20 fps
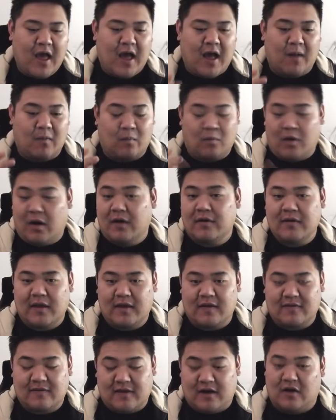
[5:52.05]
While
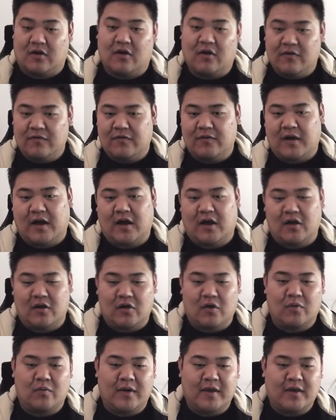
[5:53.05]
they start off a
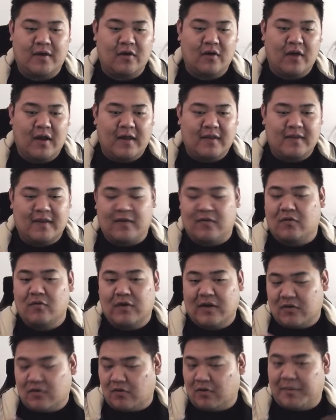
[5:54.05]
lot weaker, they do
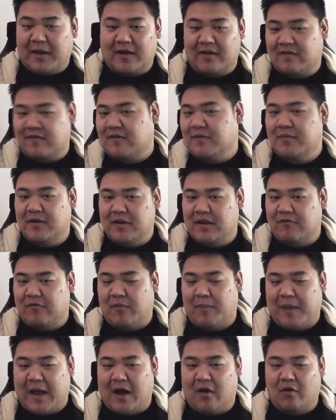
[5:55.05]
get to about a similar
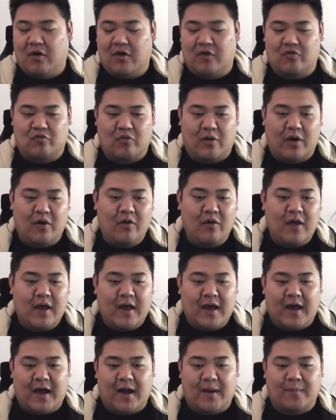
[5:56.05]
level power as well.
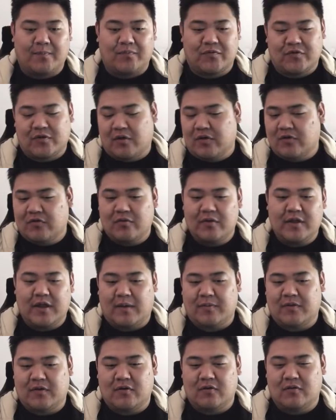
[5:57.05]
So it's really
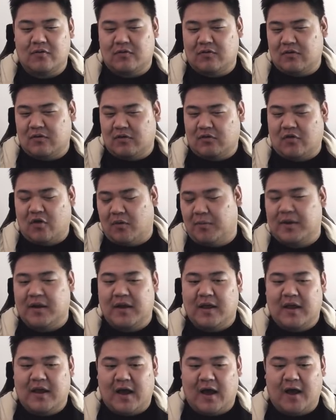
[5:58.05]
up to you to
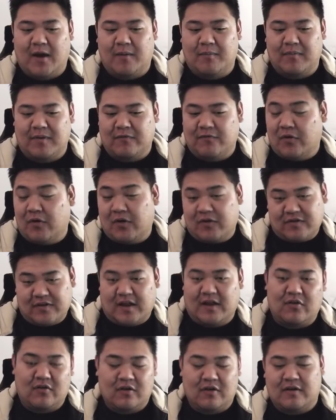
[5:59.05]
determine for your
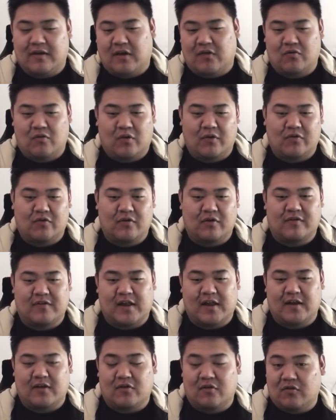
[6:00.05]
standard unit decks what sort of
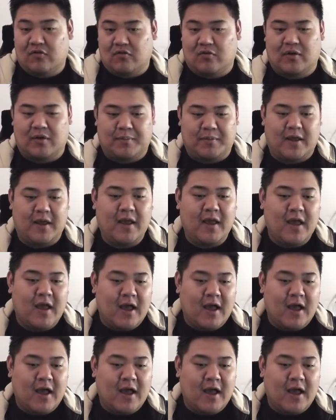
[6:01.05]
standard units you want to play.